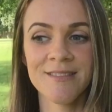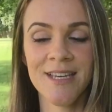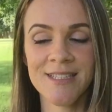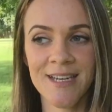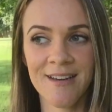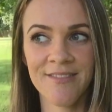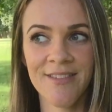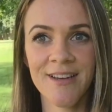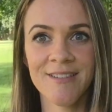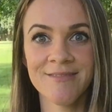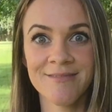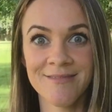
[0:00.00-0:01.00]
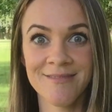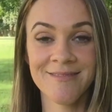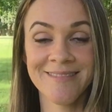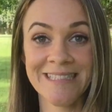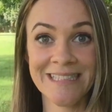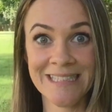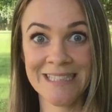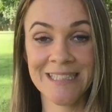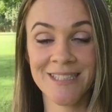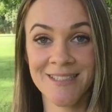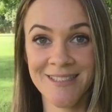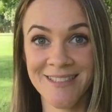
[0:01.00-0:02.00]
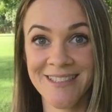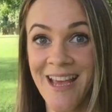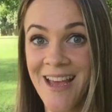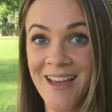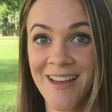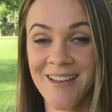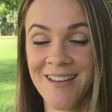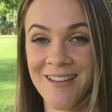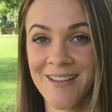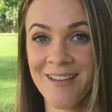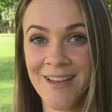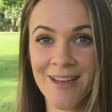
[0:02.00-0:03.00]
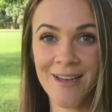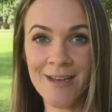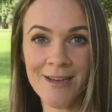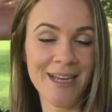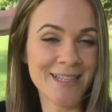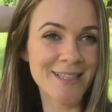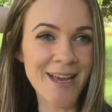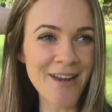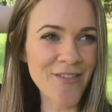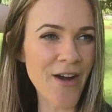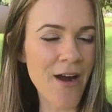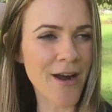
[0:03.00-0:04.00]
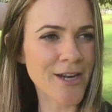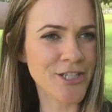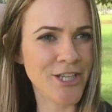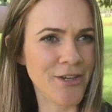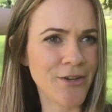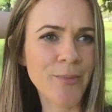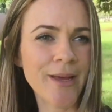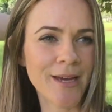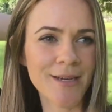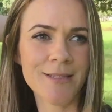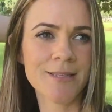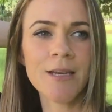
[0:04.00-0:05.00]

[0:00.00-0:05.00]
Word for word: that's how I feel. Yay. It's kind of hard too, because